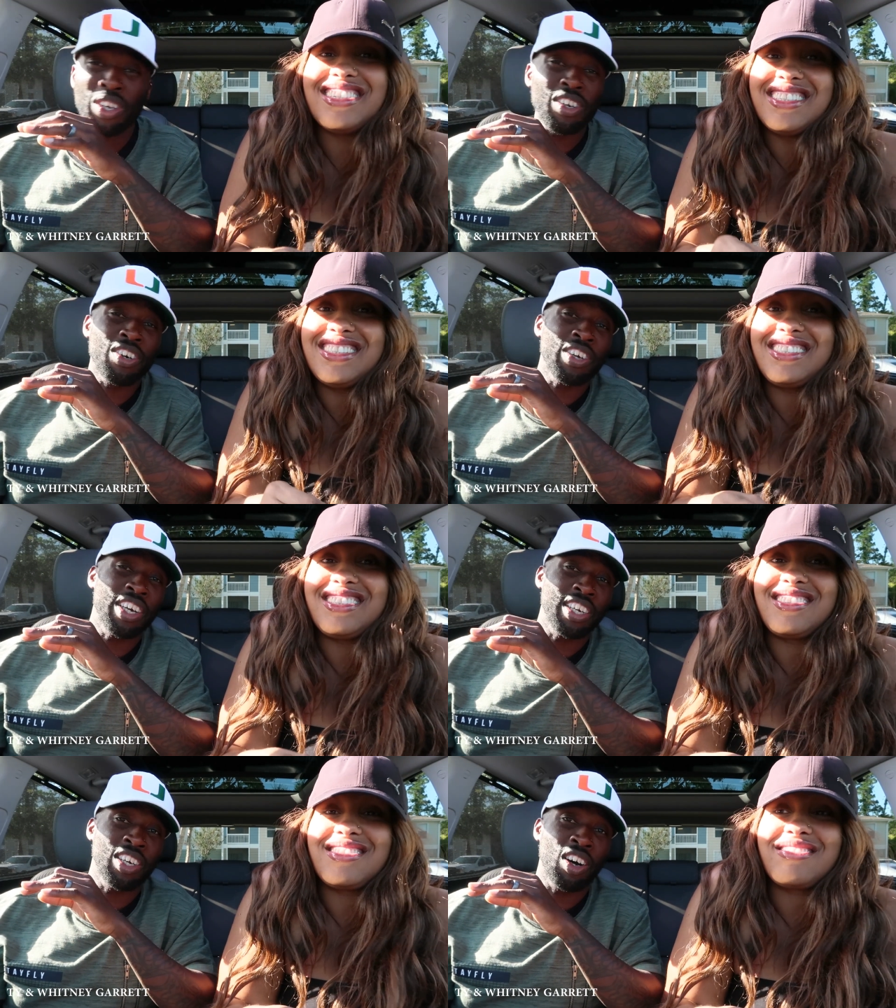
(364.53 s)
Speaker 1: we're gonna go get
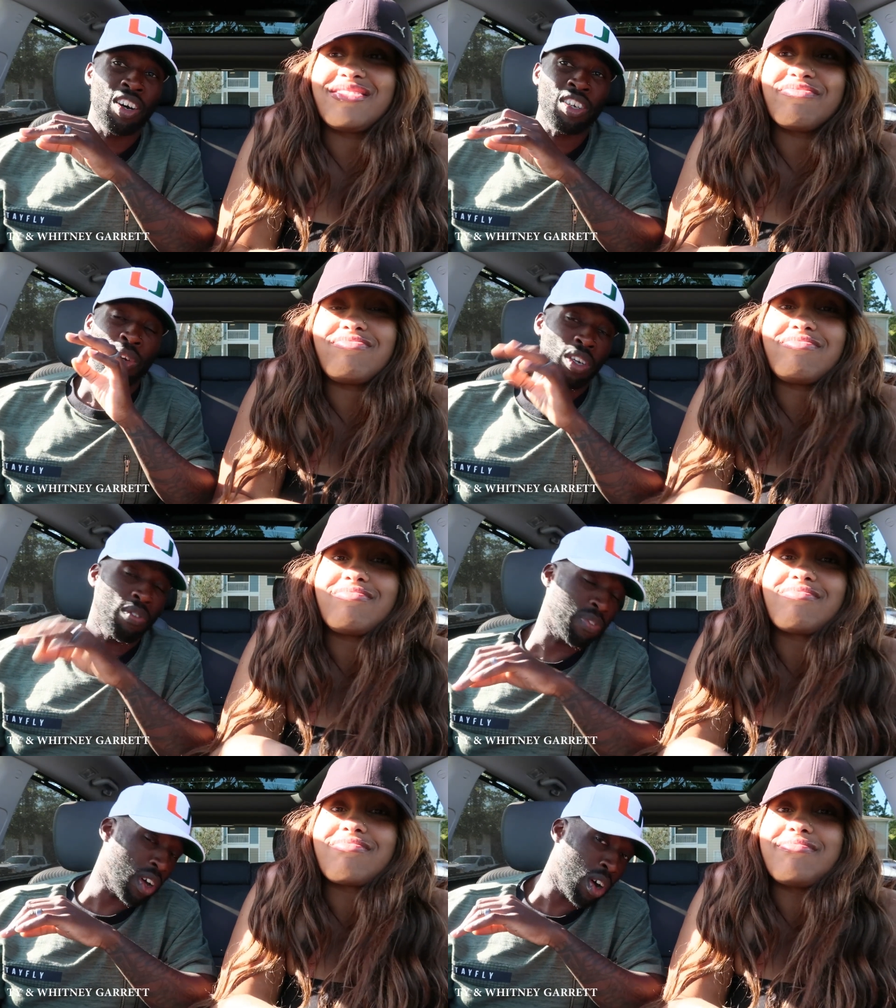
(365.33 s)
our dog. We're gonna
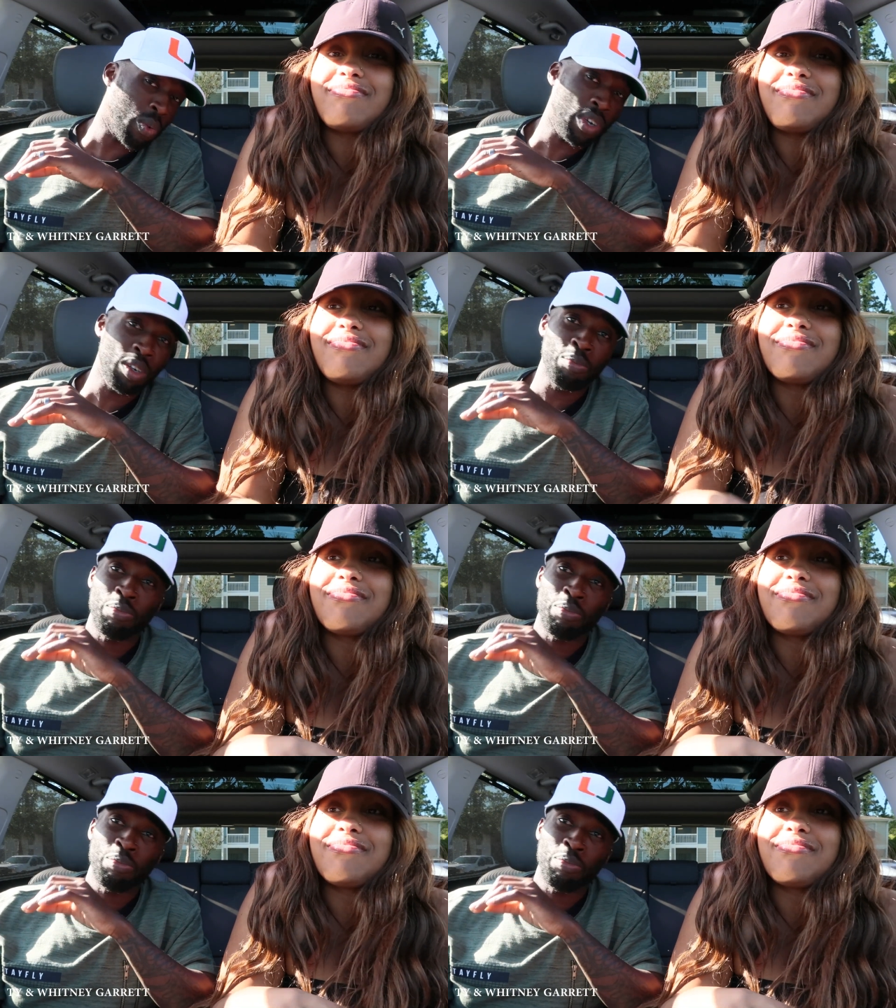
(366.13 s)
vlog with him.